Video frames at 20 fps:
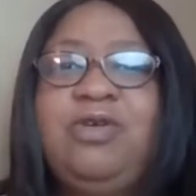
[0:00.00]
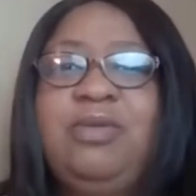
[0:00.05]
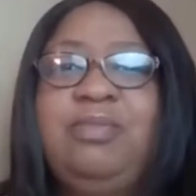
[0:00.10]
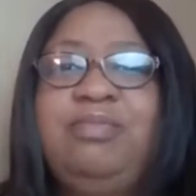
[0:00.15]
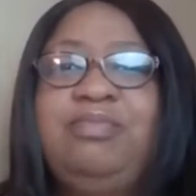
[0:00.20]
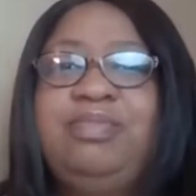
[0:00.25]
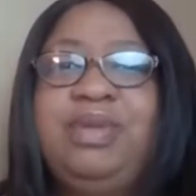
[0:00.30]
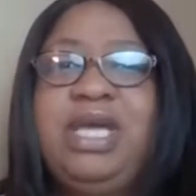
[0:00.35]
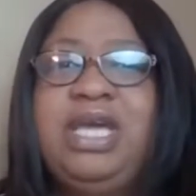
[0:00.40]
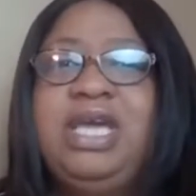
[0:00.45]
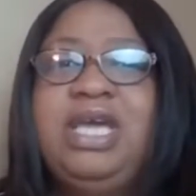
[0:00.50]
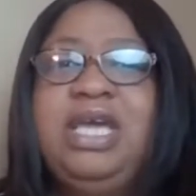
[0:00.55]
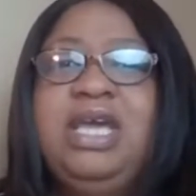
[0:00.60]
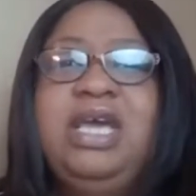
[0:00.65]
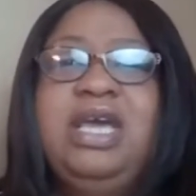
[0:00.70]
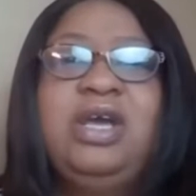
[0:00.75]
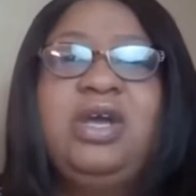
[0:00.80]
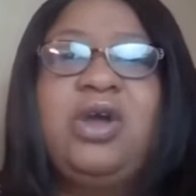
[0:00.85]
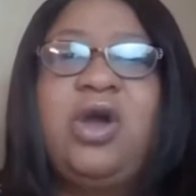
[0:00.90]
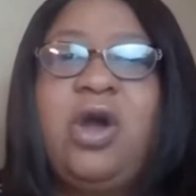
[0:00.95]
24-bit
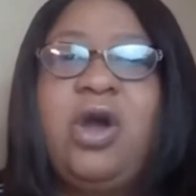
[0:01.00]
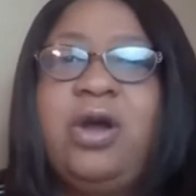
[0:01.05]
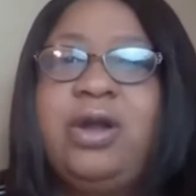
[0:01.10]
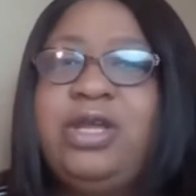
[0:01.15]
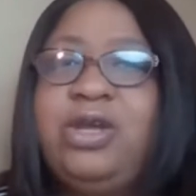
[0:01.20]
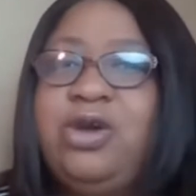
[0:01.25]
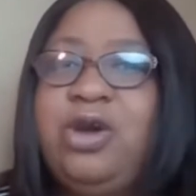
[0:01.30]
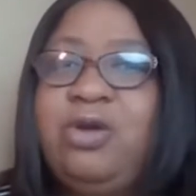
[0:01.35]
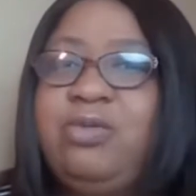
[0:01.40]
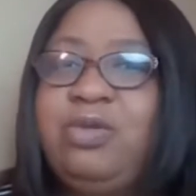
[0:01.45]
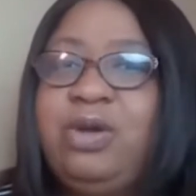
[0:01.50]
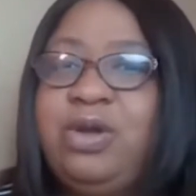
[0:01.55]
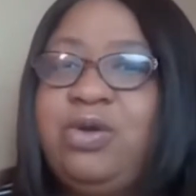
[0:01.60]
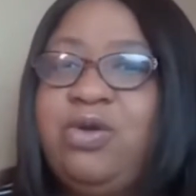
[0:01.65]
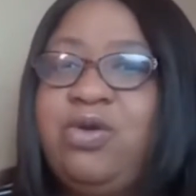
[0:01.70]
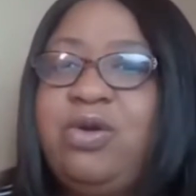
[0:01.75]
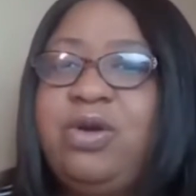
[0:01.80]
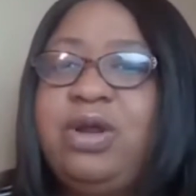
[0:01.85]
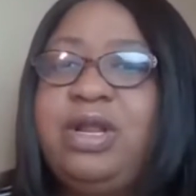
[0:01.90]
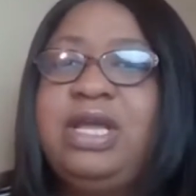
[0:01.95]
Cardioid
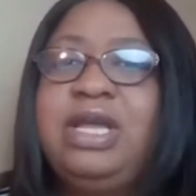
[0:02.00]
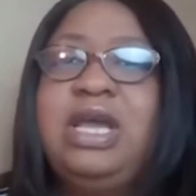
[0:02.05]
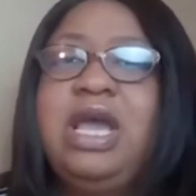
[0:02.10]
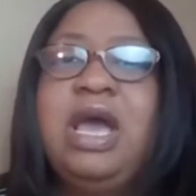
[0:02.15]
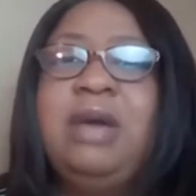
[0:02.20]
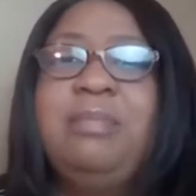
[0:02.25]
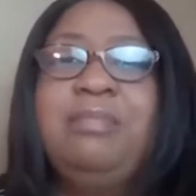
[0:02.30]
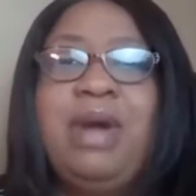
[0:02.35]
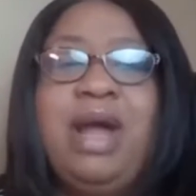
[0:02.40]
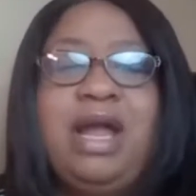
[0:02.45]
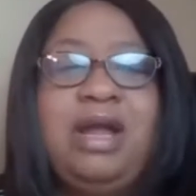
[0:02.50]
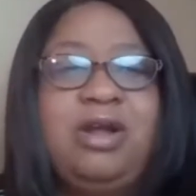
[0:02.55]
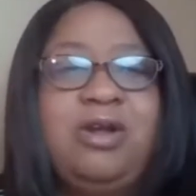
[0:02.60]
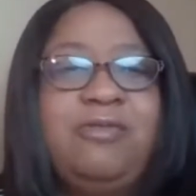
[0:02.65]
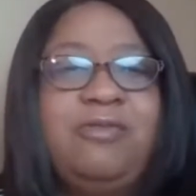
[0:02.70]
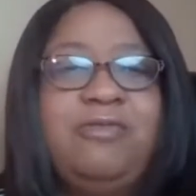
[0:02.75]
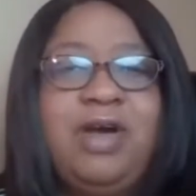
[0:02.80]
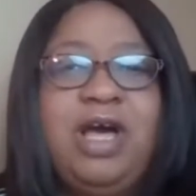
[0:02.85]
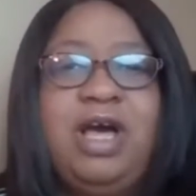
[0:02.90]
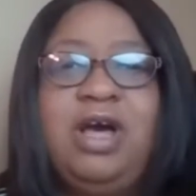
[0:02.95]
recording
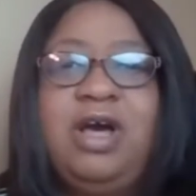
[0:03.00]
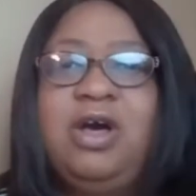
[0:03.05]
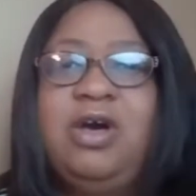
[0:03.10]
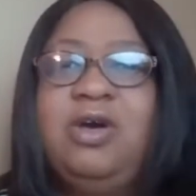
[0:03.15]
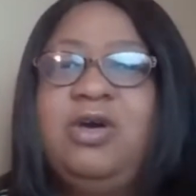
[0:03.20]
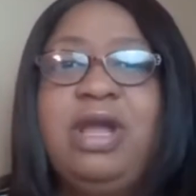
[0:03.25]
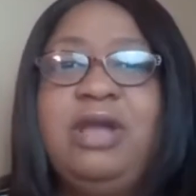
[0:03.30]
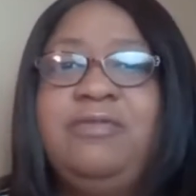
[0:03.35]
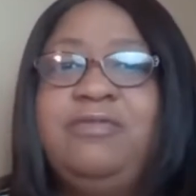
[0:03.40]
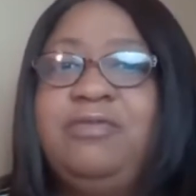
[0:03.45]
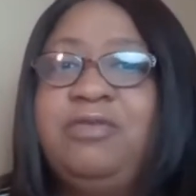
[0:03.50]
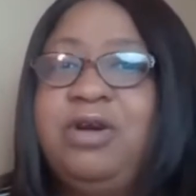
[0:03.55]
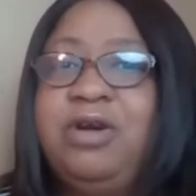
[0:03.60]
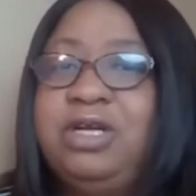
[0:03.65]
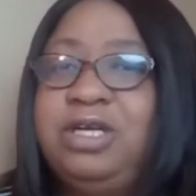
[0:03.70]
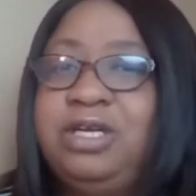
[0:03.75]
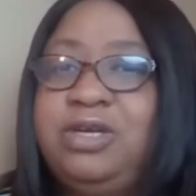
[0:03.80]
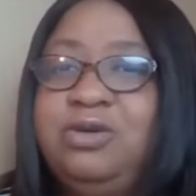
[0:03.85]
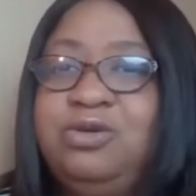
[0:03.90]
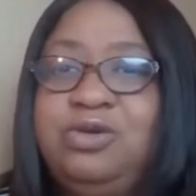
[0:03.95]
microphone. It's great
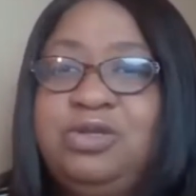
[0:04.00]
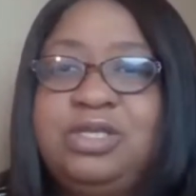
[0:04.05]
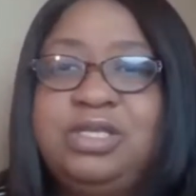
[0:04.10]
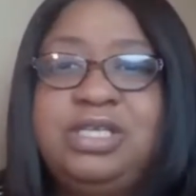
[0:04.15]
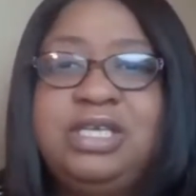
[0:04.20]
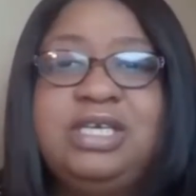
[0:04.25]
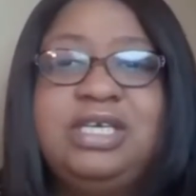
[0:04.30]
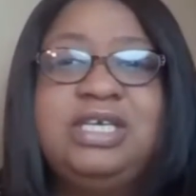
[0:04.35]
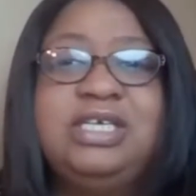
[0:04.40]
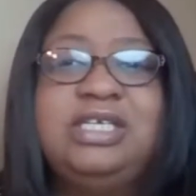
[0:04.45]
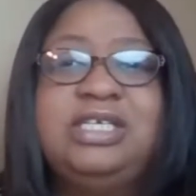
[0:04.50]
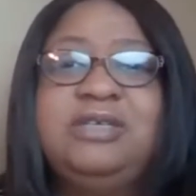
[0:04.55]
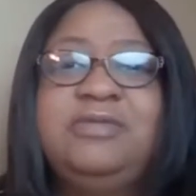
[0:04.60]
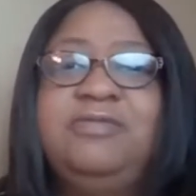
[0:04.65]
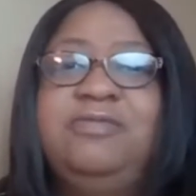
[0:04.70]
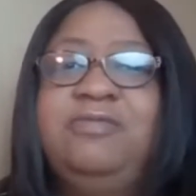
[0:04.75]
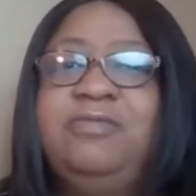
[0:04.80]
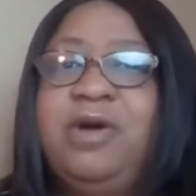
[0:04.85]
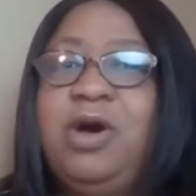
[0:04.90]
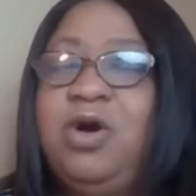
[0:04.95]
for
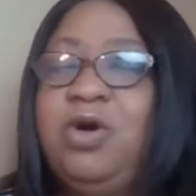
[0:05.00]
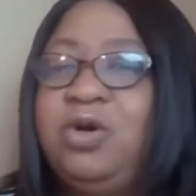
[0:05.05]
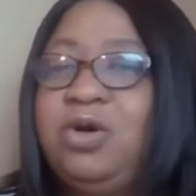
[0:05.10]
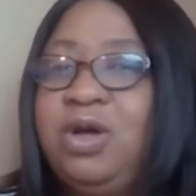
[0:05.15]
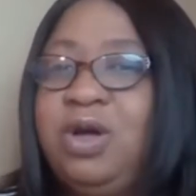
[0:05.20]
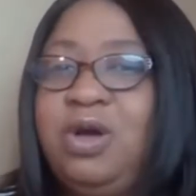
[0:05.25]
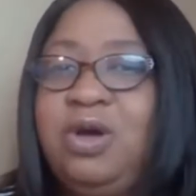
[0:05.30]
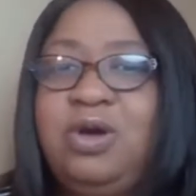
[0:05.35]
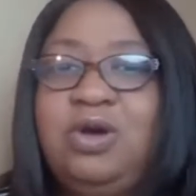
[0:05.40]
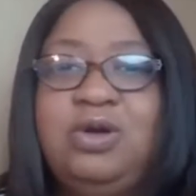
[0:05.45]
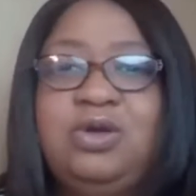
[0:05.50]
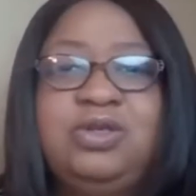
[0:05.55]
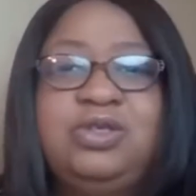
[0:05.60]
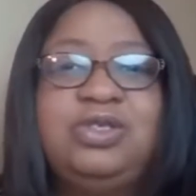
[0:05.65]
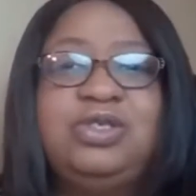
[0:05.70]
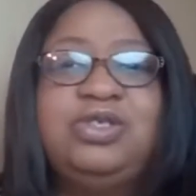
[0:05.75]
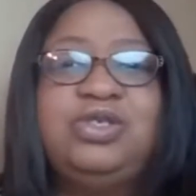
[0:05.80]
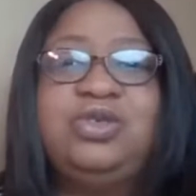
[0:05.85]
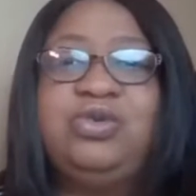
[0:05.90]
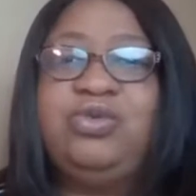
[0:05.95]
acoustics,
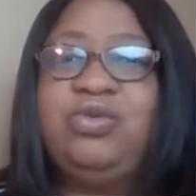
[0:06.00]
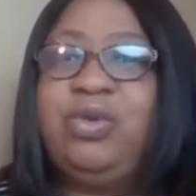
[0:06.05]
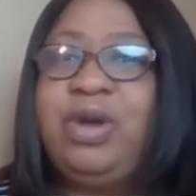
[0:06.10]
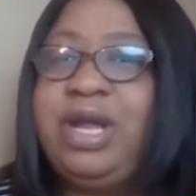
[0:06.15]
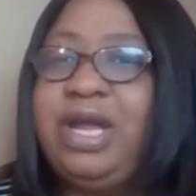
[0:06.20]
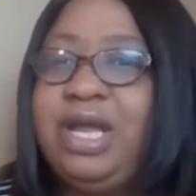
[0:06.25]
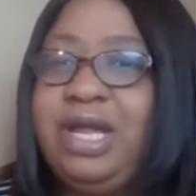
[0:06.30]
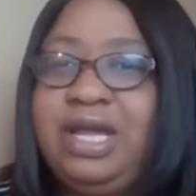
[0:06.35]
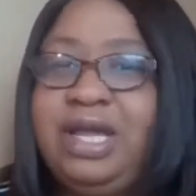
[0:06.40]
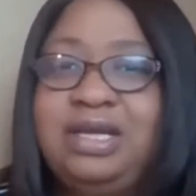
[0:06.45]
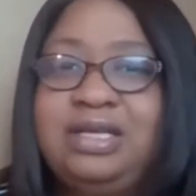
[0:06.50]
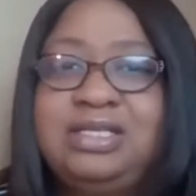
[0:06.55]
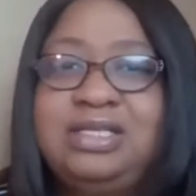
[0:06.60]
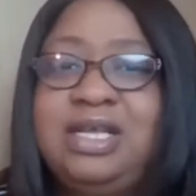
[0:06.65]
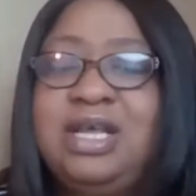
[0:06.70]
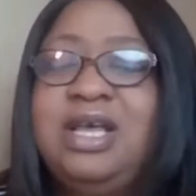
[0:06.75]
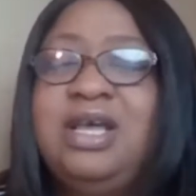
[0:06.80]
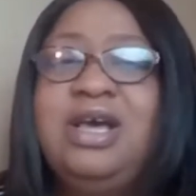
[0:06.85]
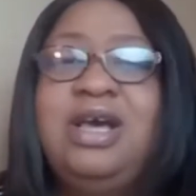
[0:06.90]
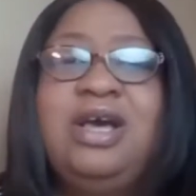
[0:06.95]
vocals,
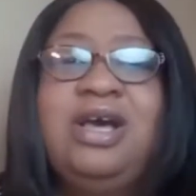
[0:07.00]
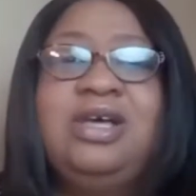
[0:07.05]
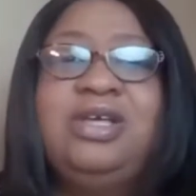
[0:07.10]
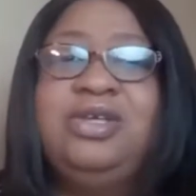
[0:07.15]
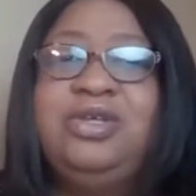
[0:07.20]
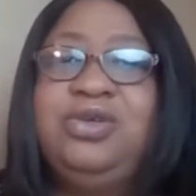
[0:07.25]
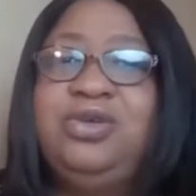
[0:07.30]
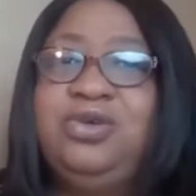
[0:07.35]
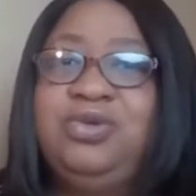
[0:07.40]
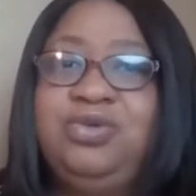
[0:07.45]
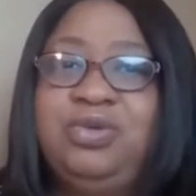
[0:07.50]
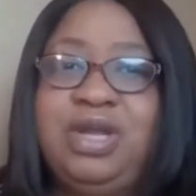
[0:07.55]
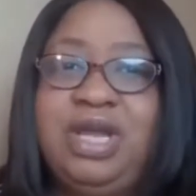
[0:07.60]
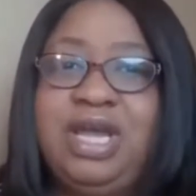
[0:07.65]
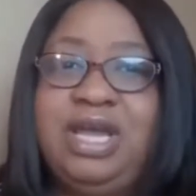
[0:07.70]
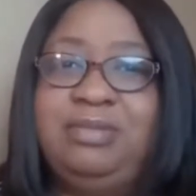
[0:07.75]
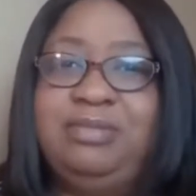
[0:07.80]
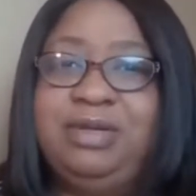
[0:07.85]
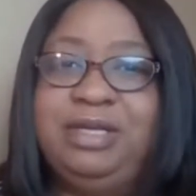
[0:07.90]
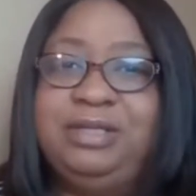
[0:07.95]
strings, you
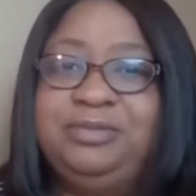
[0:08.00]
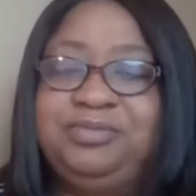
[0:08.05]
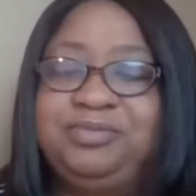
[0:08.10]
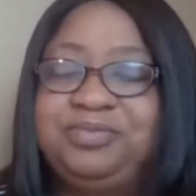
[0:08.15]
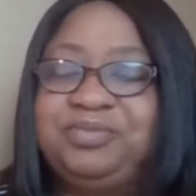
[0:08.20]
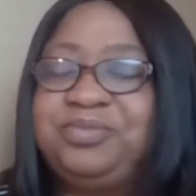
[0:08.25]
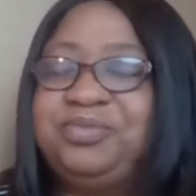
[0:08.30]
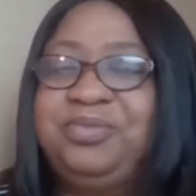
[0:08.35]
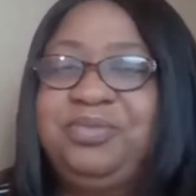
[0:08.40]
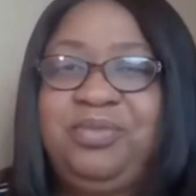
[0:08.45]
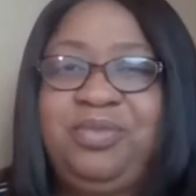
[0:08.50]
name it.